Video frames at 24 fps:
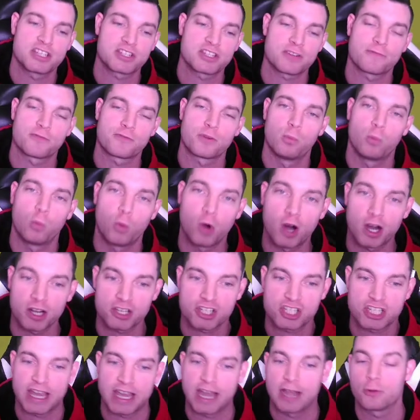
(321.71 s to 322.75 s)
from
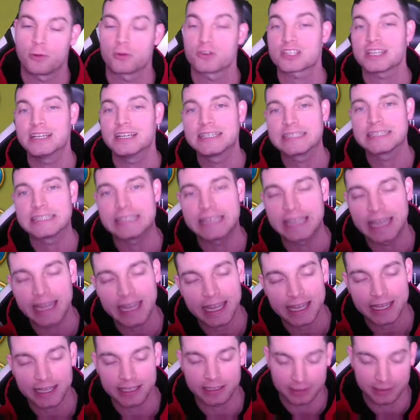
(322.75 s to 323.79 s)
watchtowers.
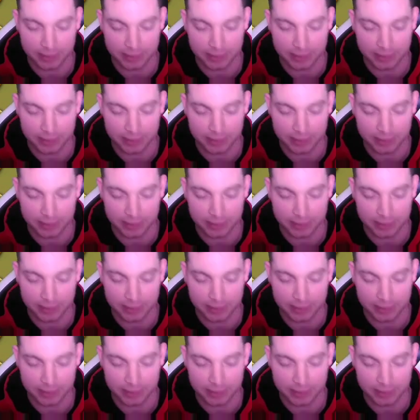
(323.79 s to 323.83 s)
Again,